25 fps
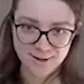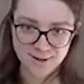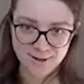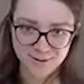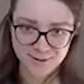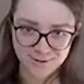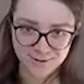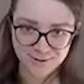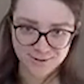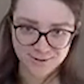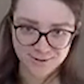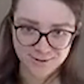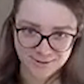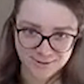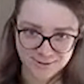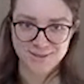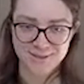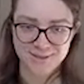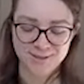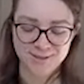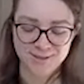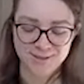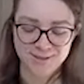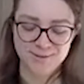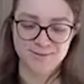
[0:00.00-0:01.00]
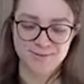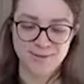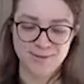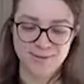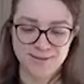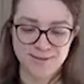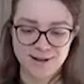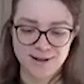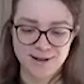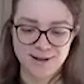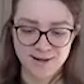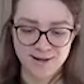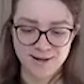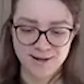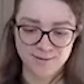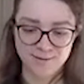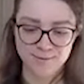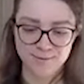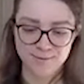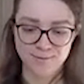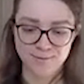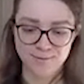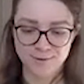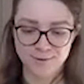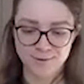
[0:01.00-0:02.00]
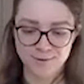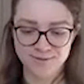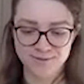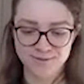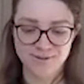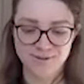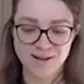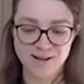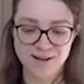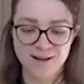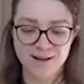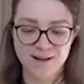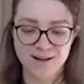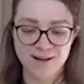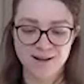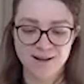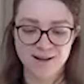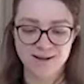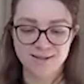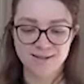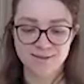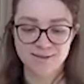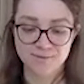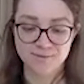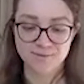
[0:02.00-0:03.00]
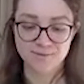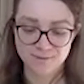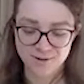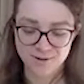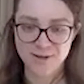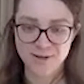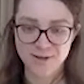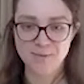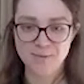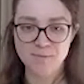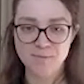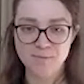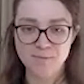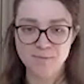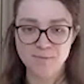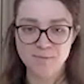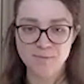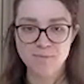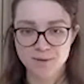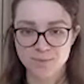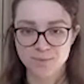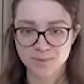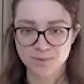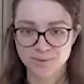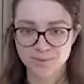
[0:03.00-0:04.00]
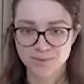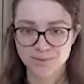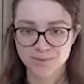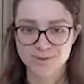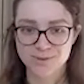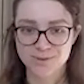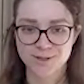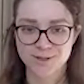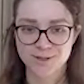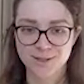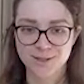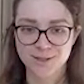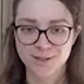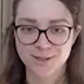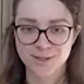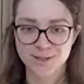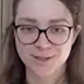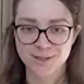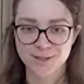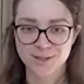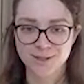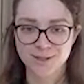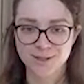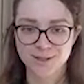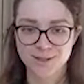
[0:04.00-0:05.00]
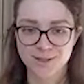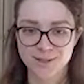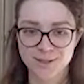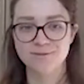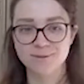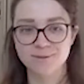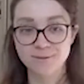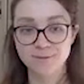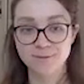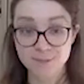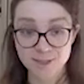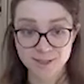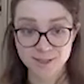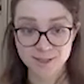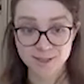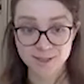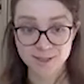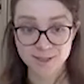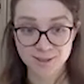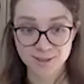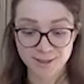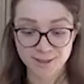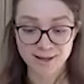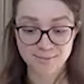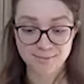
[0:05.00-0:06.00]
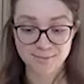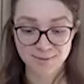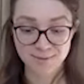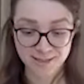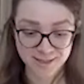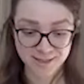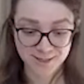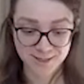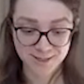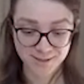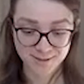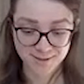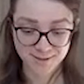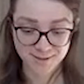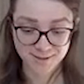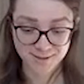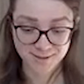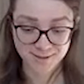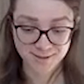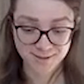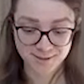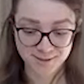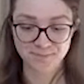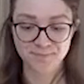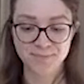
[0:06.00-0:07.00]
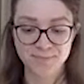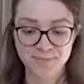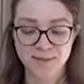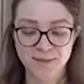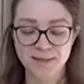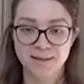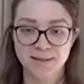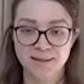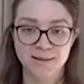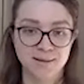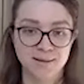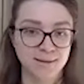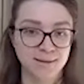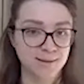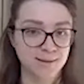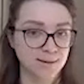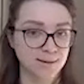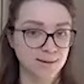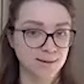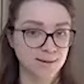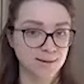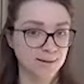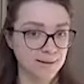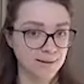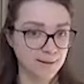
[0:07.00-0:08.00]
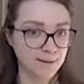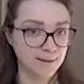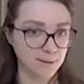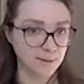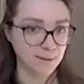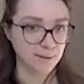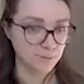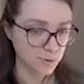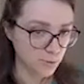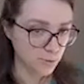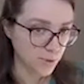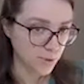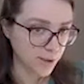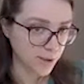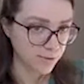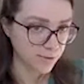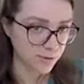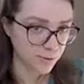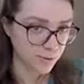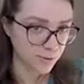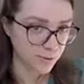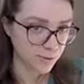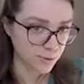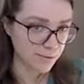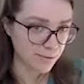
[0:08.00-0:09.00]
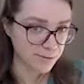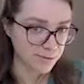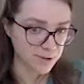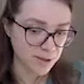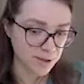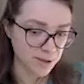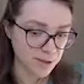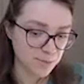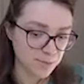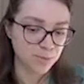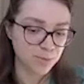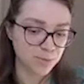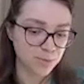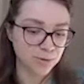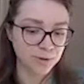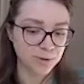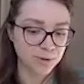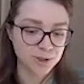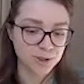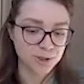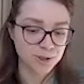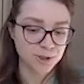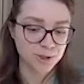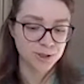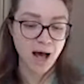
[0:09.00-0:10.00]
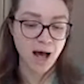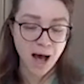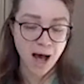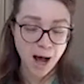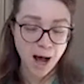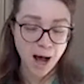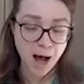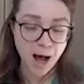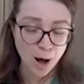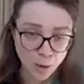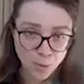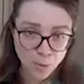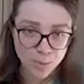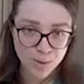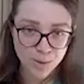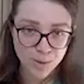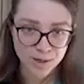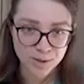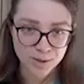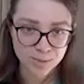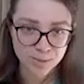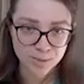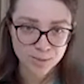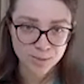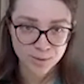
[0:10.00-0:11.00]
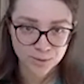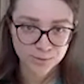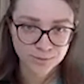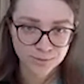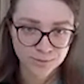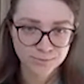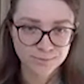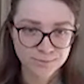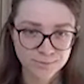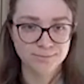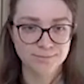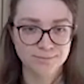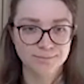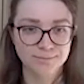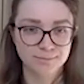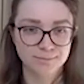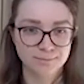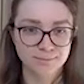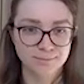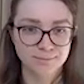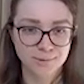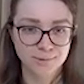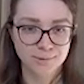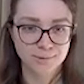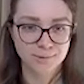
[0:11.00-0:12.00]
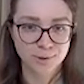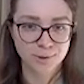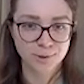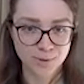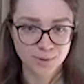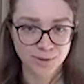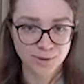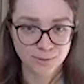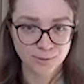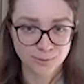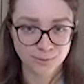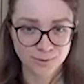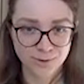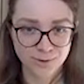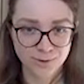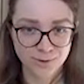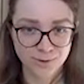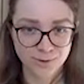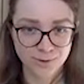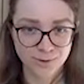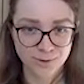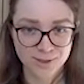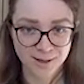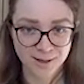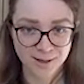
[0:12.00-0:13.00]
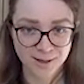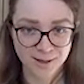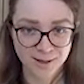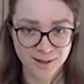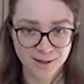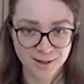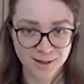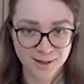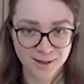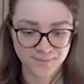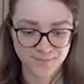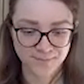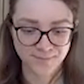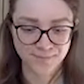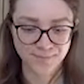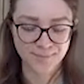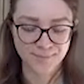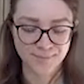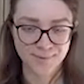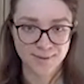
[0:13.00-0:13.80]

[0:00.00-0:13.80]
And now this is what I would define as the very bare bones architecture for machine learning applications. If you want to have some proportion, how bare bone compared to this slide.